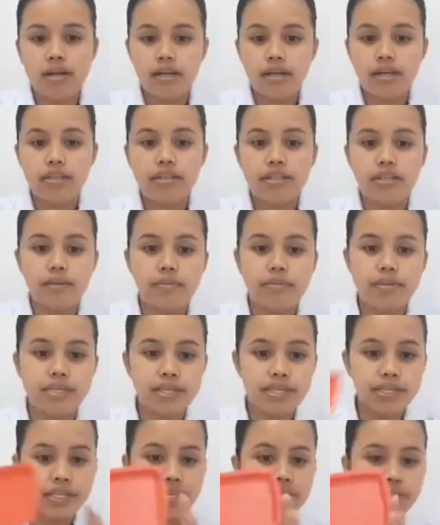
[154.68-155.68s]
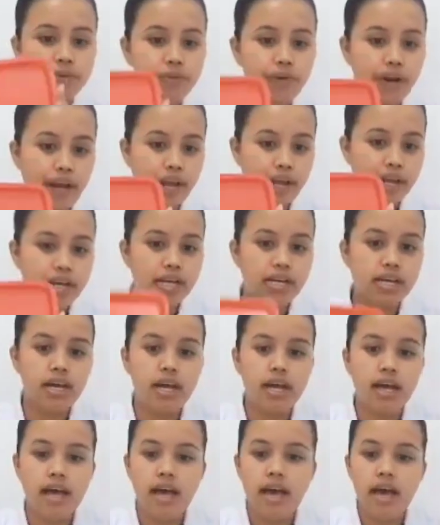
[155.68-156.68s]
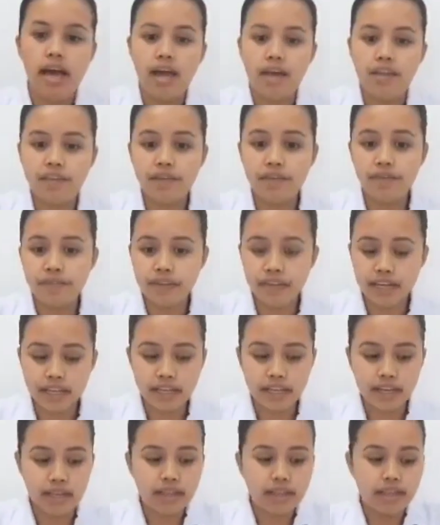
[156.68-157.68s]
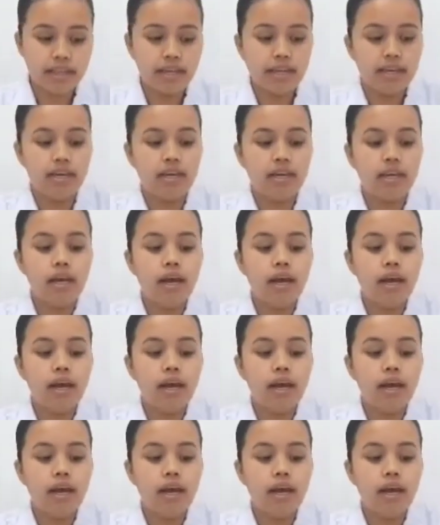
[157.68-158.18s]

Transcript: the medicine tray, and if needed the